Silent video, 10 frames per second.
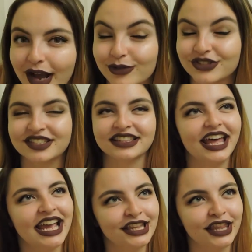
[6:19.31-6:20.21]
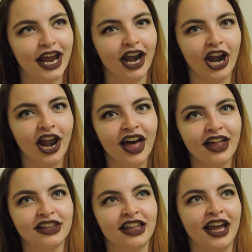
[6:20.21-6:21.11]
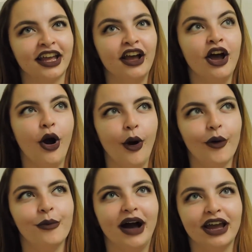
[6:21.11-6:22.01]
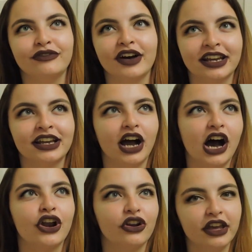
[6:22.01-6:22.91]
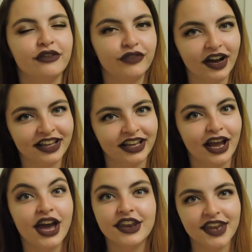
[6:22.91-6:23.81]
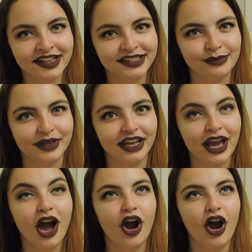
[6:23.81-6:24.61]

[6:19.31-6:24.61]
I was just laying there like, oh my fucking god, are they fucking next to me?